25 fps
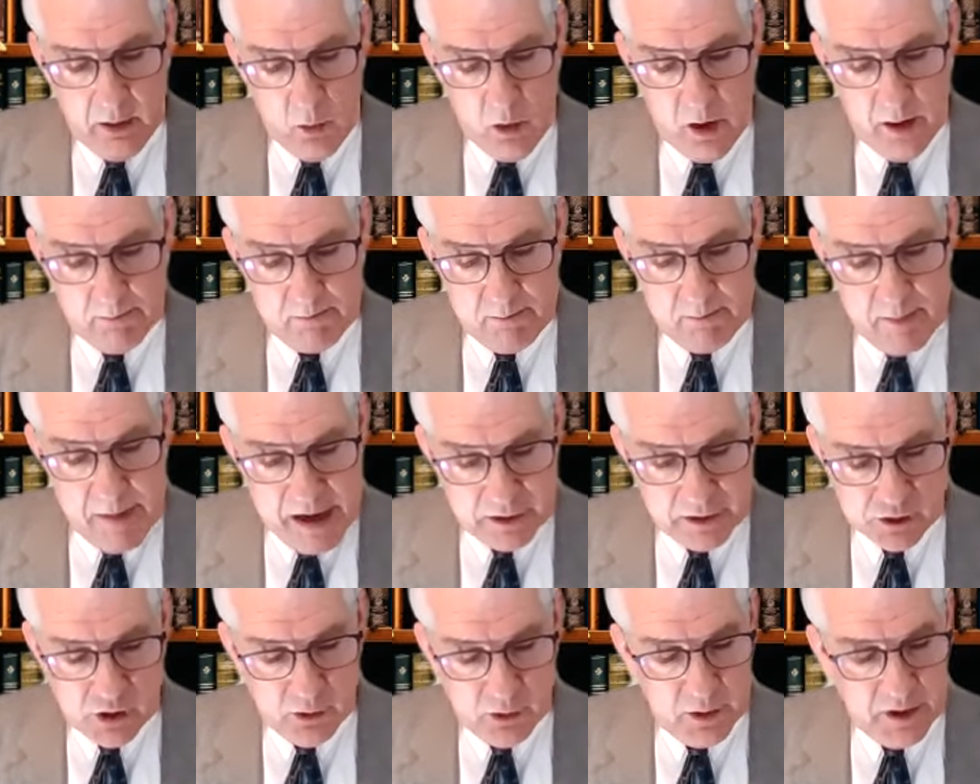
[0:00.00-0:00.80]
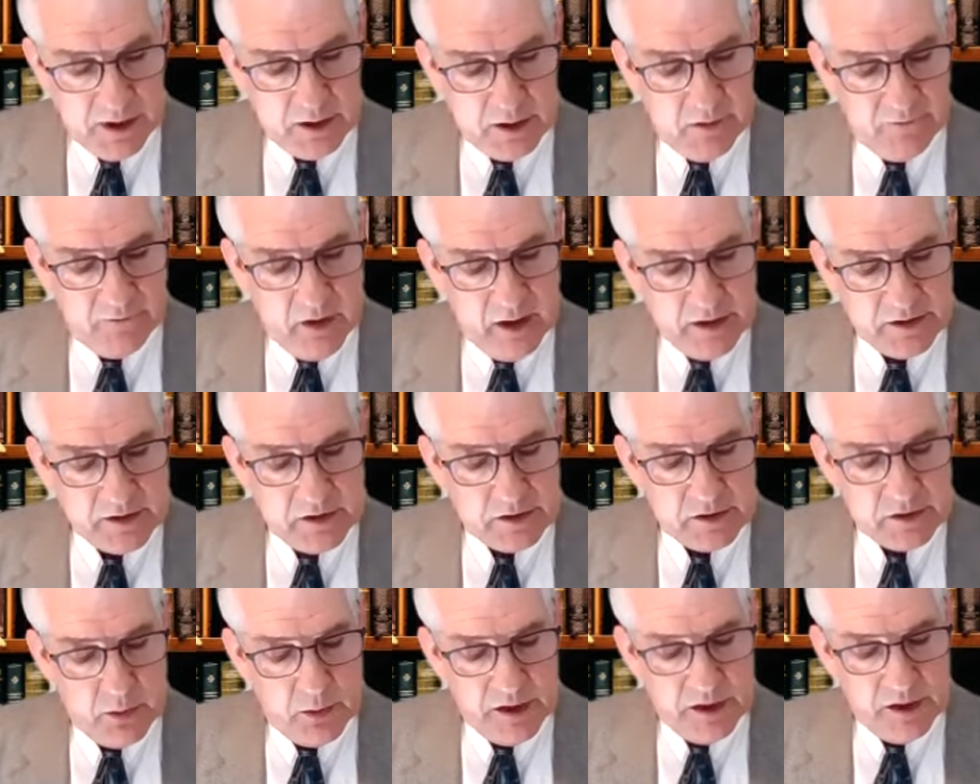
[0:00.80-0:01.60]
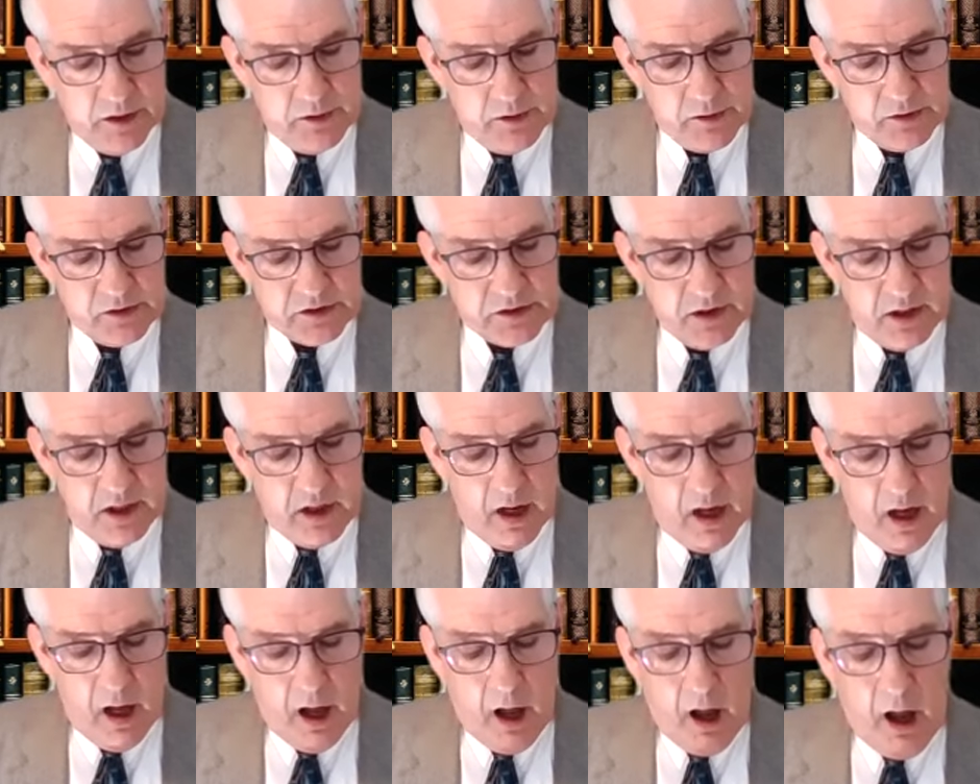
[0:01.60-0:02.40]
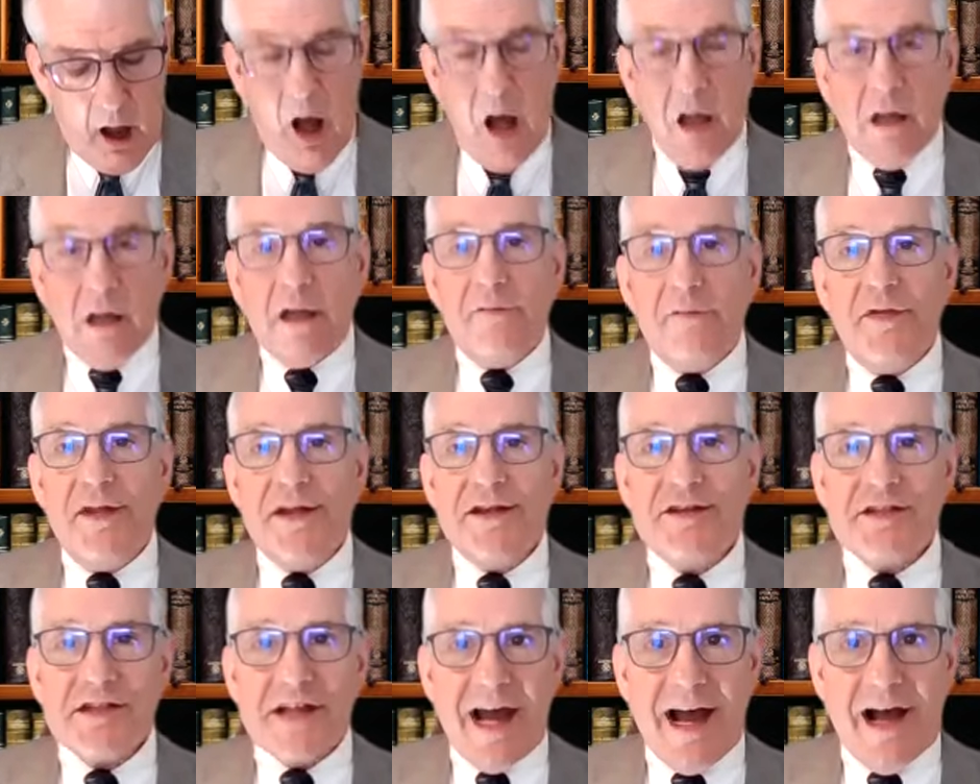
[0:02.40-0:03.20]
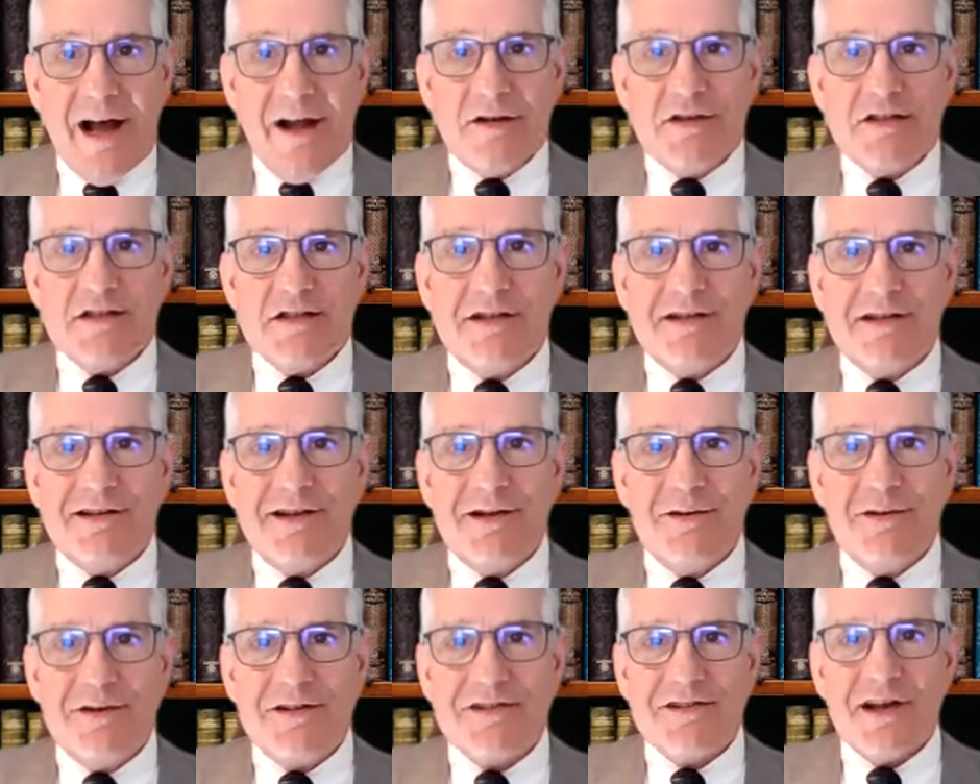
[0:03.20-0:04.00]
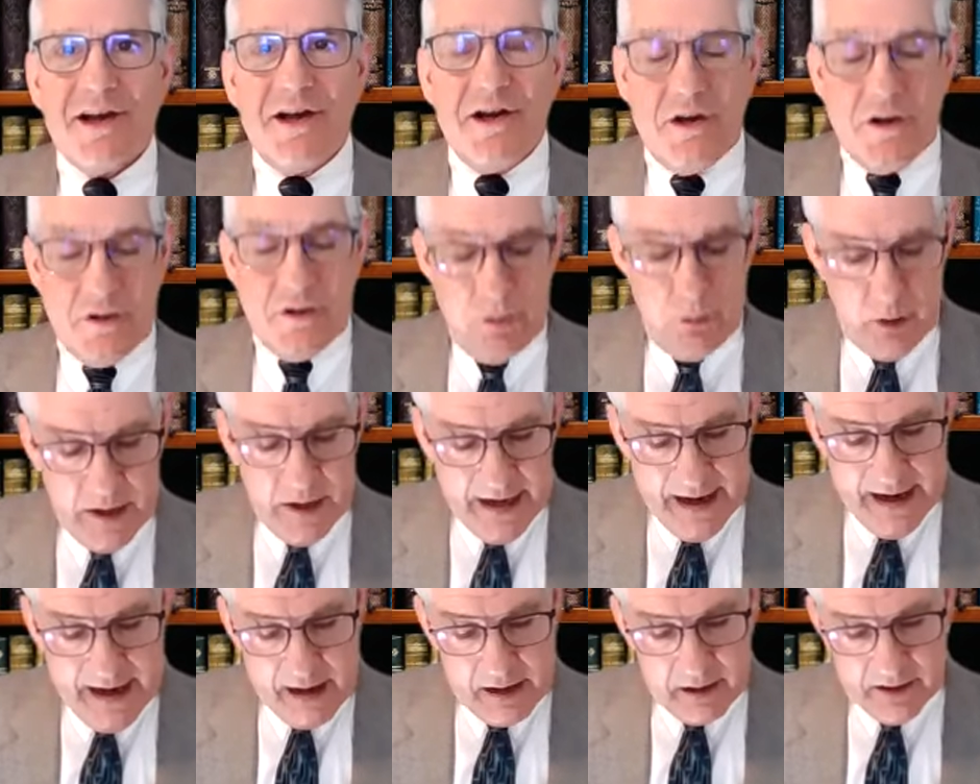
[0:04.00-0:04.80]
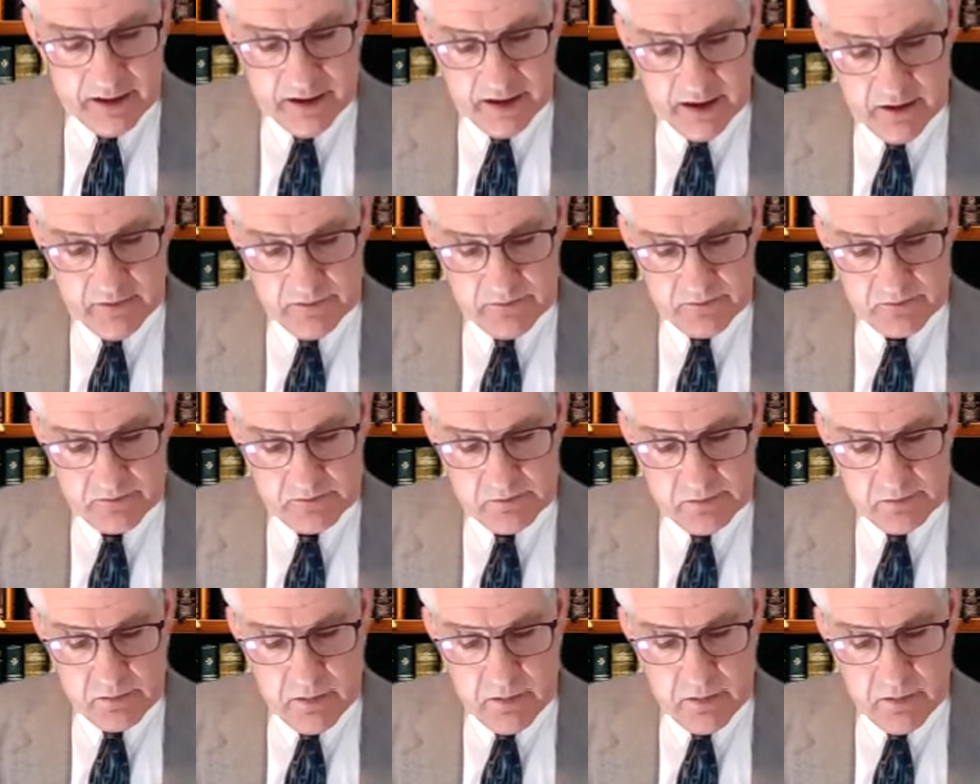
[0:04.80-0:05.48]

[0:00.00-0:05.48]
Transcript: and what measuring devices we use. All of this constitutes a new reality.